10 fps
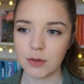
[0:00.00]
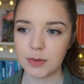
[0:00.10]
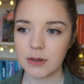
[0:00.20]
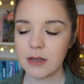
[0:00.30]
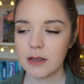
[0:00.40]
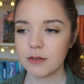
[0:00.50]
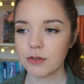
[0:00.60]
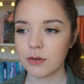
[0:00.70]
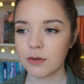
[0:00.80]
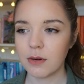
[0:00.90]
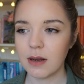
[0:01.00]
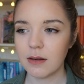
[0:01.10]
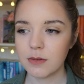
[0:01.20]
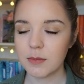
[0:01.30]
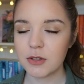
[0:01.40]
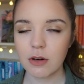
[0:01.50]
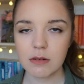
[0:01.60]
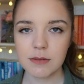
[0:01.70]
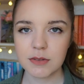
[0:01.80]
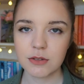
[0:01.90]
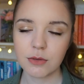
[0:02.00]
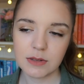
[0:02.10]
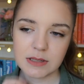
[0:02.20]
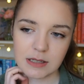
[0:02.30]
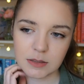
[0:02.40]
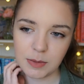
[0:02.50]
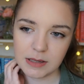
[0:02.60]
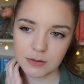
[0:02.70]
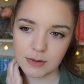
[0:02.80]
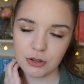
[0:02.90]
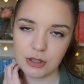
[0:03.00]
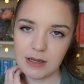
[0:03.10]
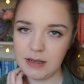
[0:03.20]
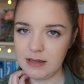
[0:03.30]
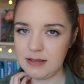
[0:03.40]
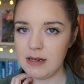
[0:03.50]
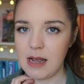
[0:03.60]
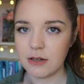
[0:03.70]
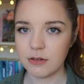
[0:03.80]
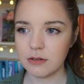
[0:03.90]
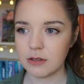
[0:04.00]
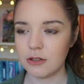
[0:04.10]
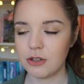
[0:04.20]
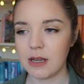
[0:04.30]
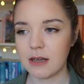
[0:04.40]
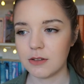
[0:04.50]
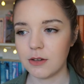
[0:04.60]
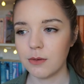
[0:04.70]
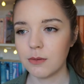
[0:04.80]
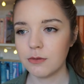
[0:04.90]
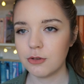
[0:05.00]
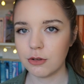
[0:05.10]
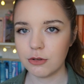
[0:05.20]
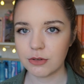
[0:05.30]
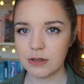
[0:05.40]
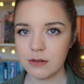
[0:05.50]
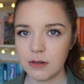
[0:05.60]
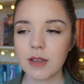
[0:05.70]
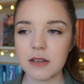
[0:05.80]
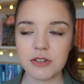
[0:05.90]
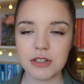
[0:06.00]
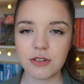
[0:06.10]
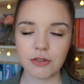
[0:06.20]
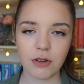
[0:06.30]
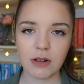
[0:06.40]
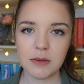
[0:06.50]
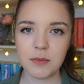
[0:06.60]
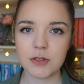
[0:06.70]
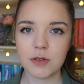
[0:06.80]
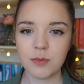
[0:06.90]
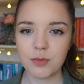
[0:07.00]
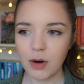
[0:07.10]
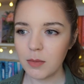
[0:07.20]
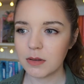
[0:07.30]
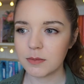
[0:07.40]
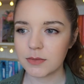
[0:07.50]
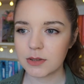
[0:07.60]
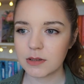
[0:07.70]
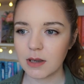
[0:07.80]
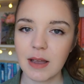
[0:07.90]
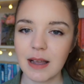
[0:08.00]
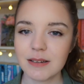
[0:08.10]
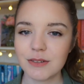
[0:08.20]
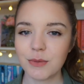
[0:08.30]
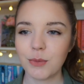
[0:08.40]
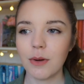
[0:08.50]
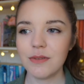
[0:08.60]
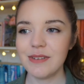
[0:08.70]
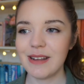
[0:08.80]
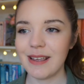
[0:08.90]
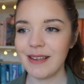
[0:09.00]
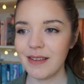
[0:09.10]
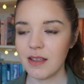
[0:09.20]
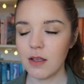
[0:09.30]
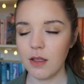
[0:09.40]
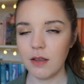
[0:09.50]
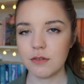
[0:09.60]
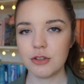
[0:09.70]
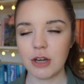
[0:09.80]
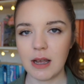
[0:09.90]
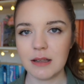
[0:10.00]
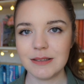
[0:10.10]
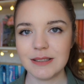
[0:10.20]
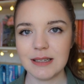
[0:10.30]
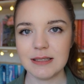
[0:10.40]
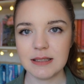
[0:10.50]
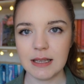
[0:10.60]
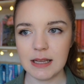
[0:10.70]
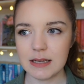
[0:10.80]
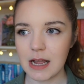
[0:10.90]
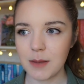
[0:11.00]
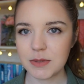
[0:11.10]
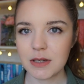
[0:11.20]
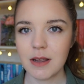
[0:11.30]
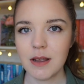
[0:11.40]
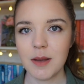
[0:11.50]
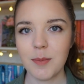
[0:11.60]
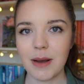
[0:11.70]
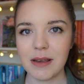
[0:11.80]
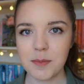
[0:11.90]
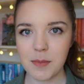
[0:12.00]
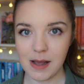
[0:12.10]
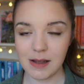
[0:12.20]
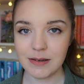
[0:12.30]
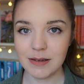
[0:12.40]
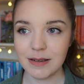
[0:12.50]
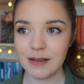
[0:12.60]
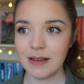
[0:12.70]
up. So the majority of the story takes place when she is an adult and she has her own children and she's struggling with some problems. And one day her child is kidnapped by a man